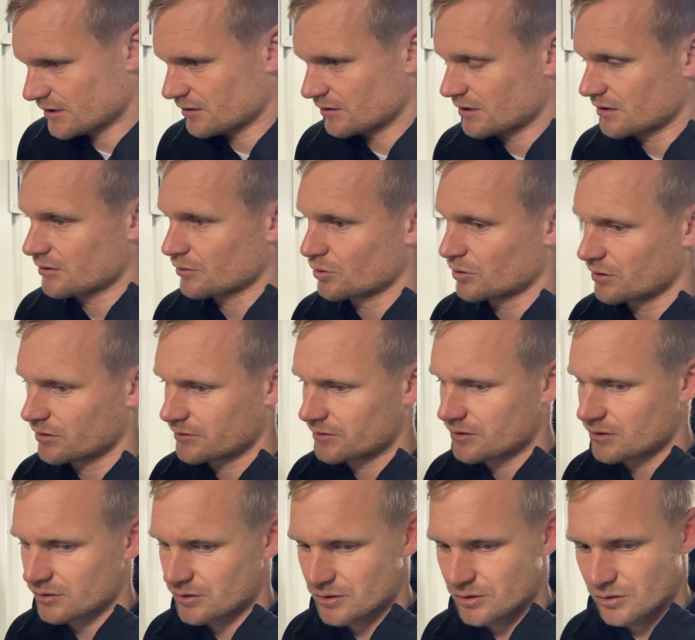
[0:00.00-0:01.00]

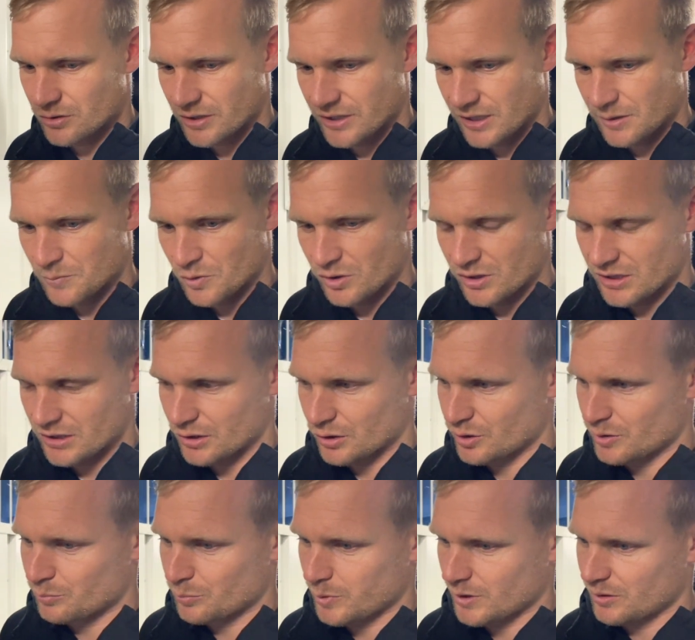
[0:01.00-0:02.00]
thought Connor came on, had a good
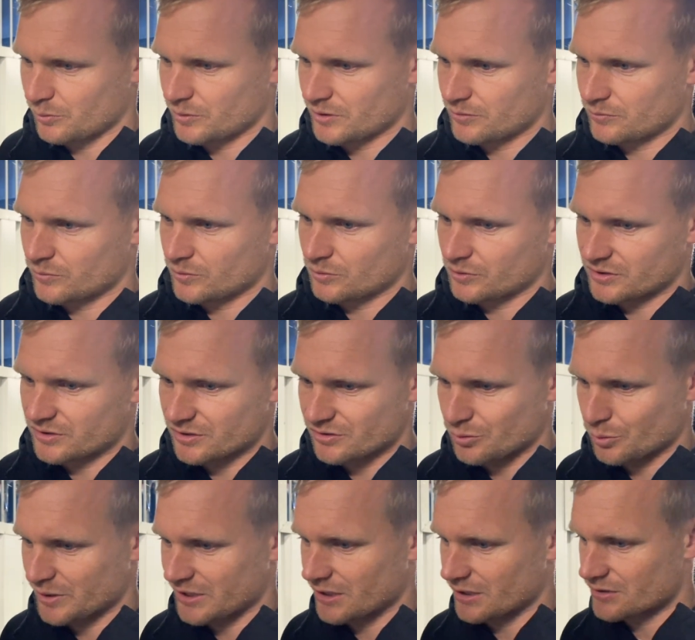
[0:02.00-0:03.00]
impact. We wanted to
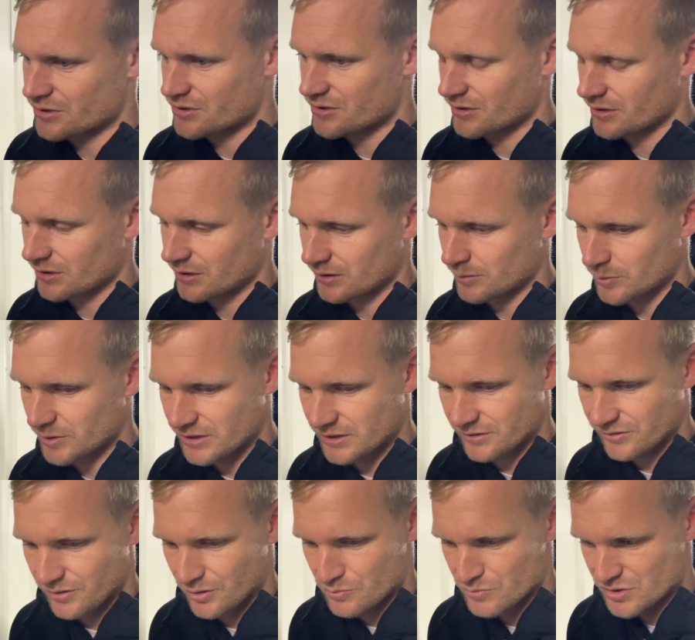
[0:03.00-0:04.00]
tweak it just a little bit in
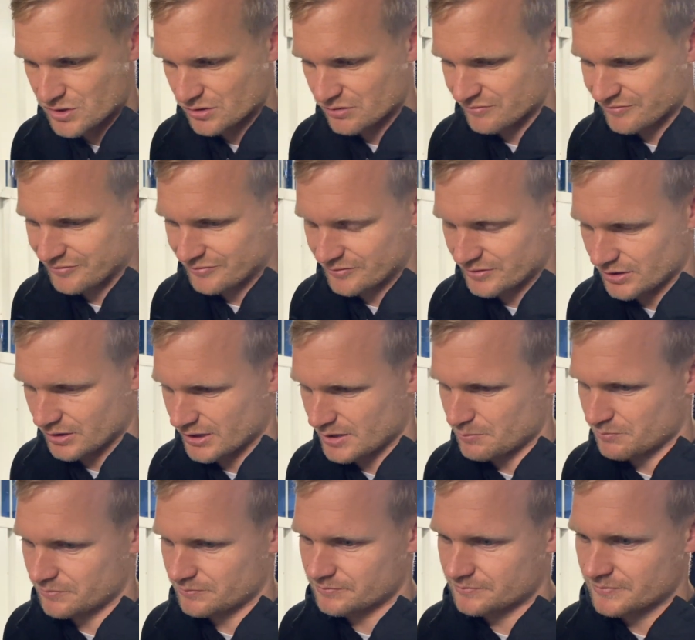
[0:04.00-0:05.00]
terms of
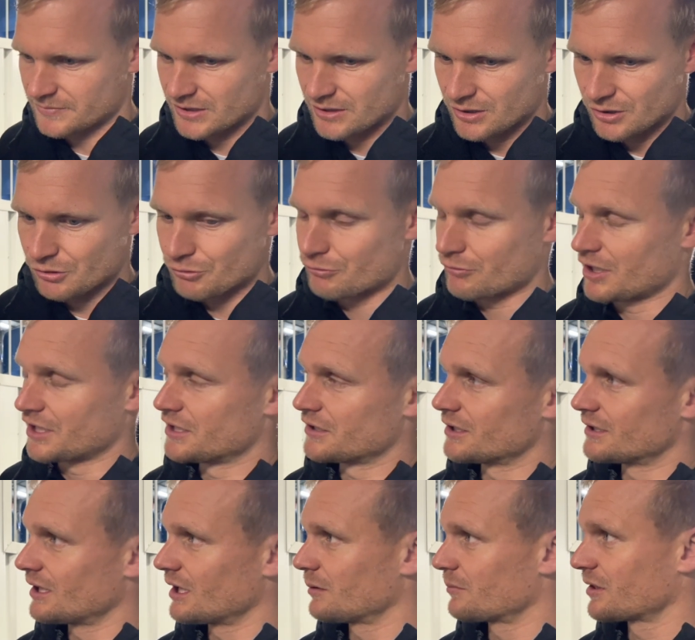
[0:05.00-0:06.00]
him running the
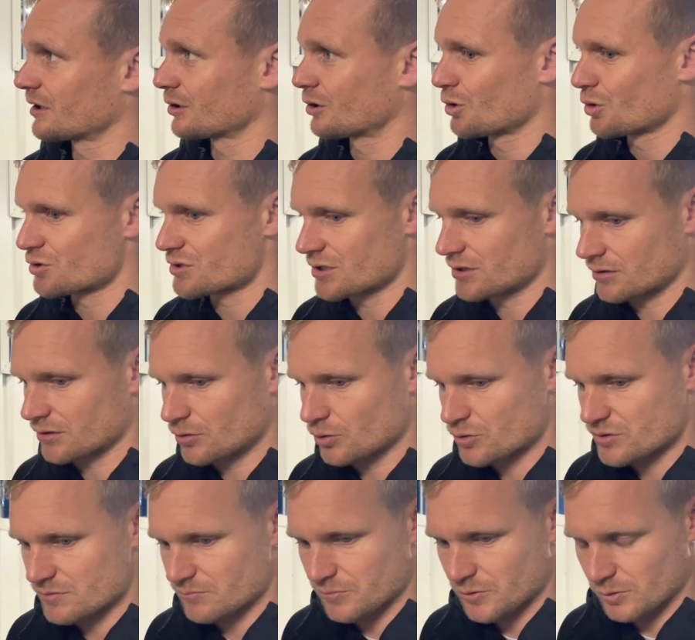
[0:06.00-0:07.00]
depth and causing
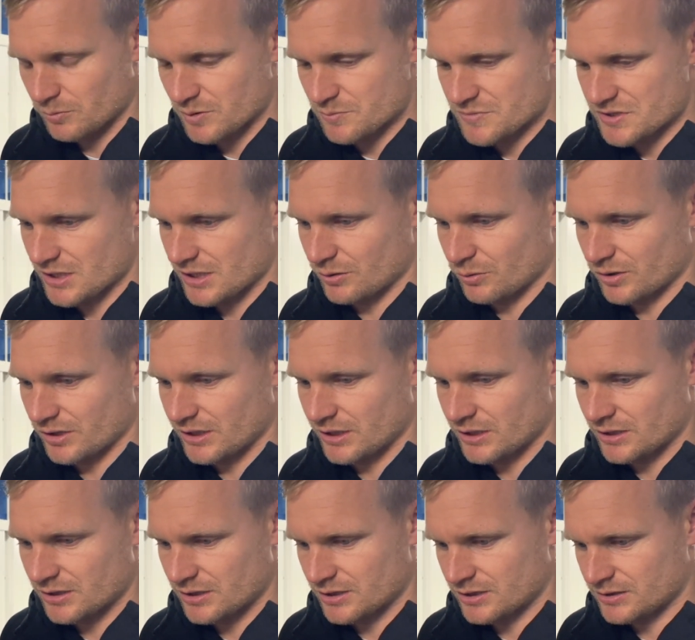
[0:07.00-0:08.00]
problems that way.
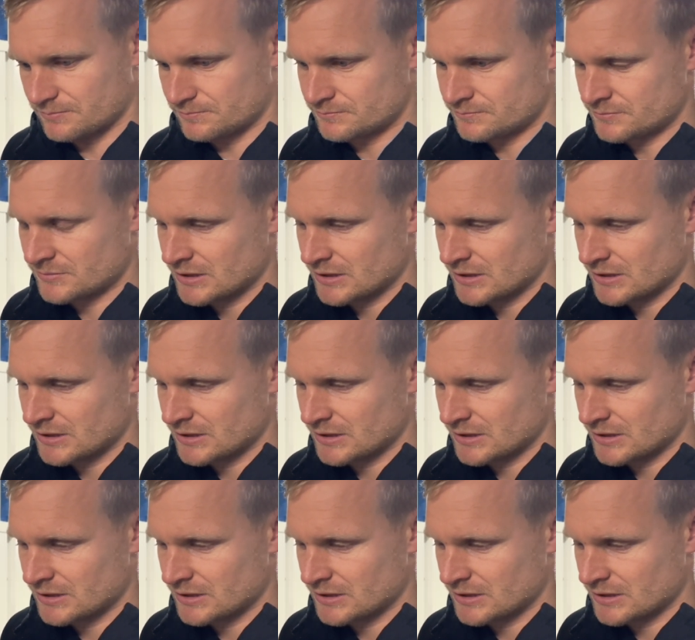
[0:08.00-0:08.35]
I